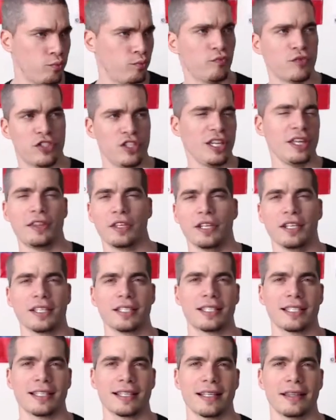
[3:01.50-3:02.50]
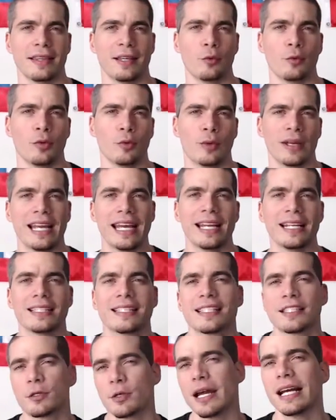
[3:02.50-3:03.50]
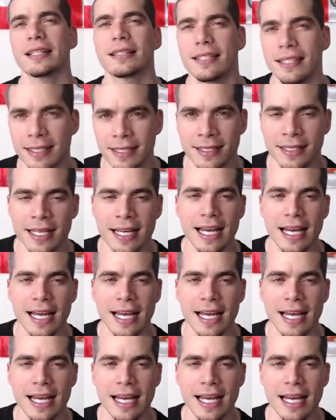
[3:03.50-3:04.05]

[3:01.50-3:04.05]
see this, they will get attracted,